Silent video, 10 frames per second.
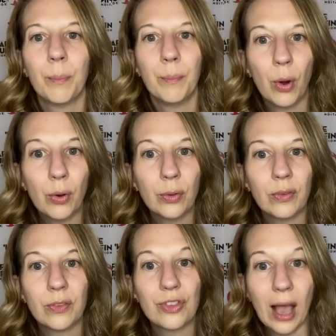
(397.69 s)

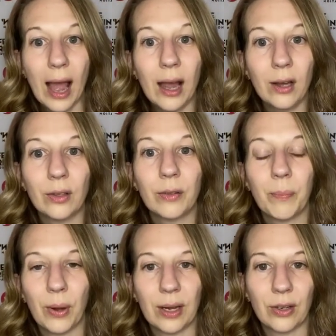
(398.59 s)
Most child
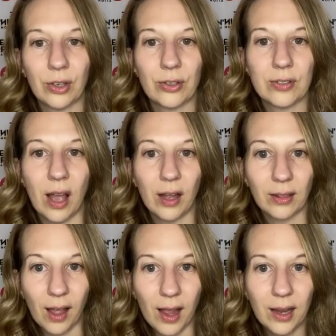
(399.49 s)
predators
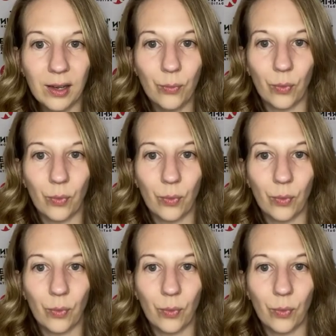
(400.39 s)
online